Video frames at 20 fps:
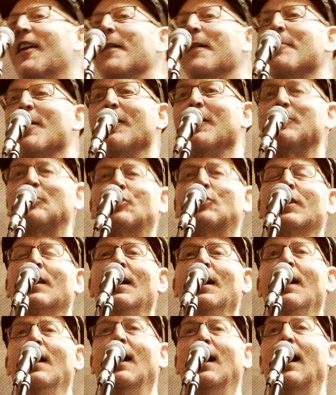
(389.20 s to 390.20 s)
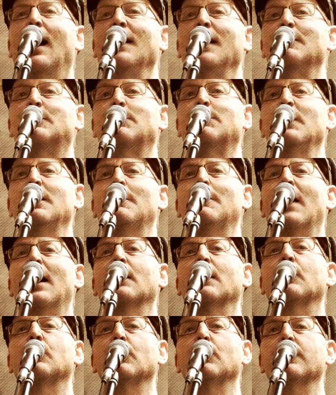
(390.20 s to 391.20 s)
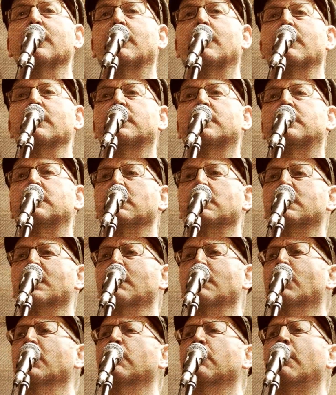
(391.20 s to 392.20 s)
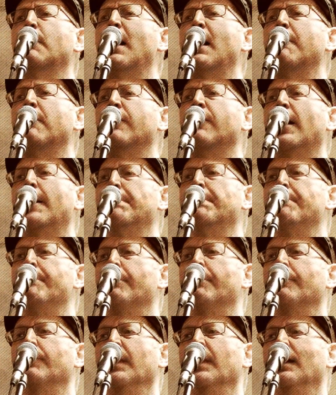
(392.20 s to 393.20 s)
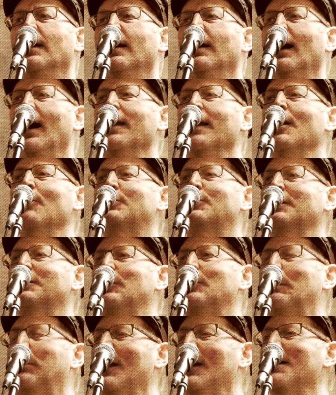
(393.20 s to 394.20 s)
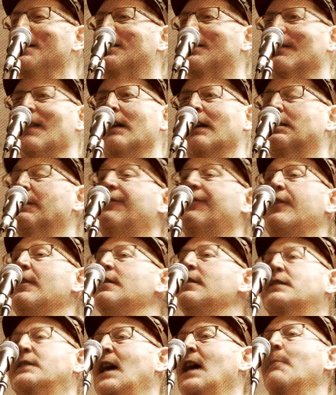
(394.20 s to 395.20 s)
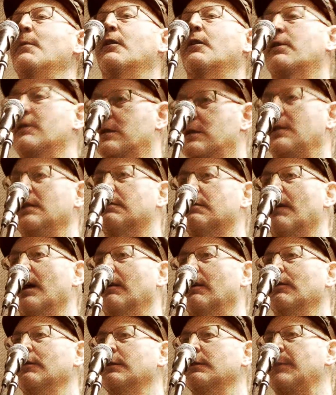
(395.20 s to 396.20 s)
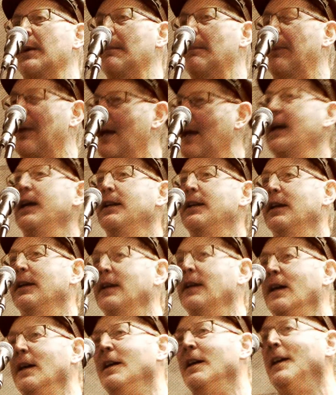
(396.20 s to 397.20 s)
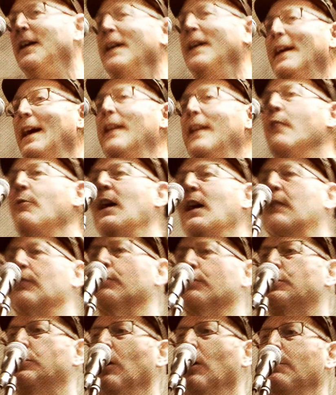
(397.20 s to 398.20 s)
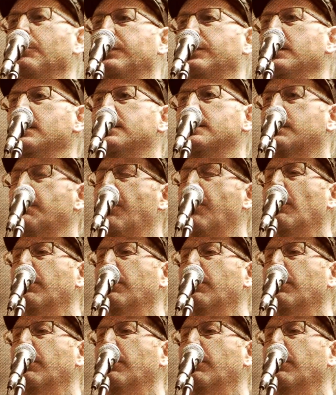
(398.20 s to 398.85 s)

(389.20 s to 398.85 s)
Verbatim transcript: very much. I used to be in a band called The Christians. Anybody remember them? I noticed you played. That's the first time a Christians record has been played in a uh, in a record shop since yeah.